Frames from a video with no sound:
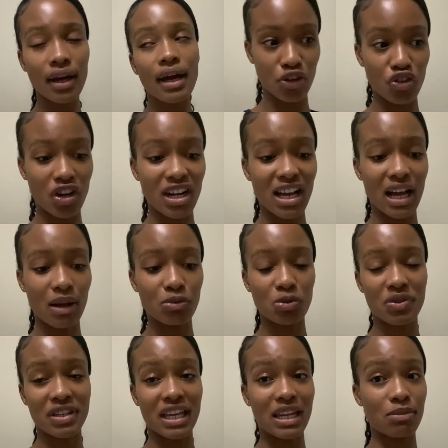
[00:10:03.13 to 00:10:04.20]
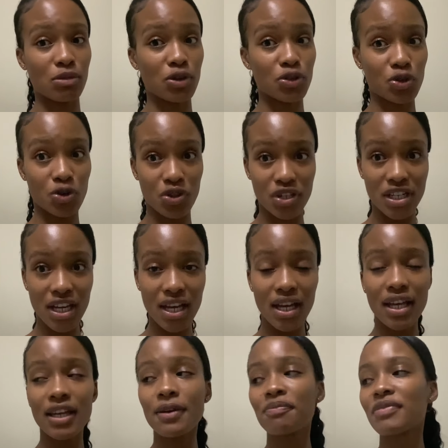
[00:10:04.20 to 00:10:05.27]
It really helped with getting me through the
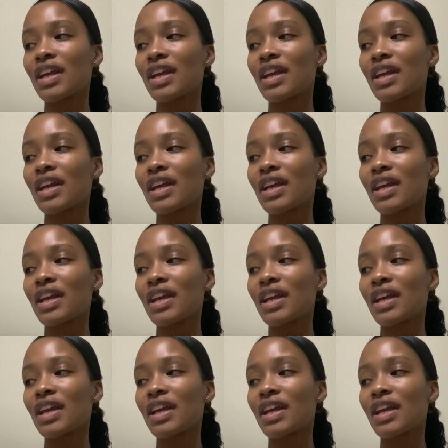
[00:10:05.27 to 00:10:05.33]
day.